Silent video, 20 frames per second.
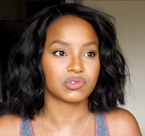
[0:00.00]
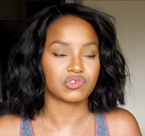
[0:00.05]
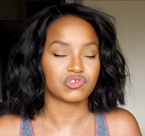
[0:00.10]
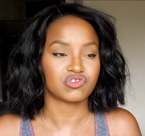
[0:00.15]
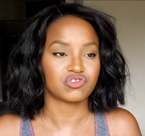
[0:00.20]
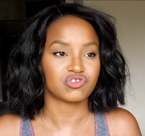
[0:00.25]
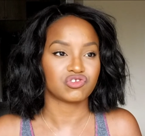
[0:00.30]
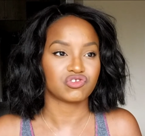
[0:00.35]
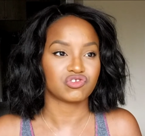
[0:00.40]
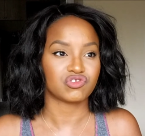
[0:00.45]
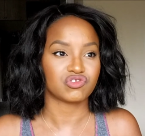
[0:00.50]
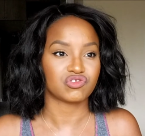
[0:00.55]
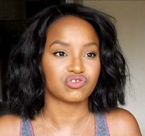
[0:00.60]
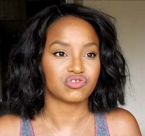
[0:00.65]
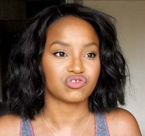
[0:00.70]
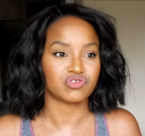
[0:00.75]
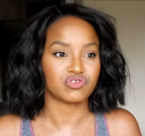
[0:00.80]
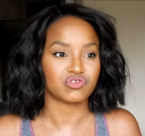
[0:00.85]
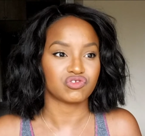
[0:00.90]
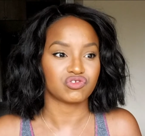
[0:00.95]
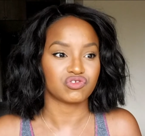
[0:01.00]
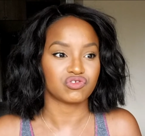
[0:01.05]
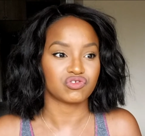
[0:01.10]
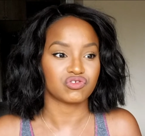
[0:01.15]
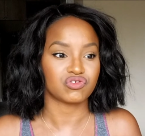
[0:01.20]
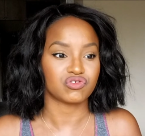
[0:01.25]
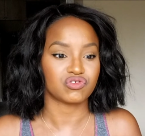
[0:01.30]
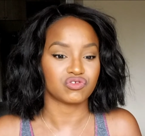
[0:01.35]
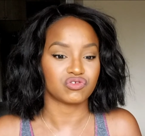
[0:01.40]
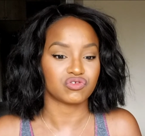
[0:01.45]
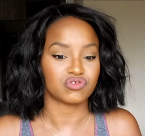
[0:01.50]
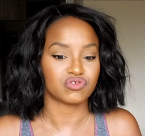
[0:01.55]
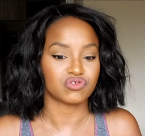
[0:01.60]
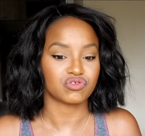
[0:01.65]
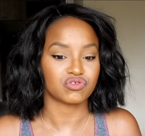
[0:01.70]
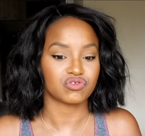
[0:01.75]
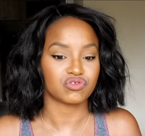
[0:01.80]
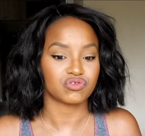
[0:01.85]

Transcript: Nobody speaks.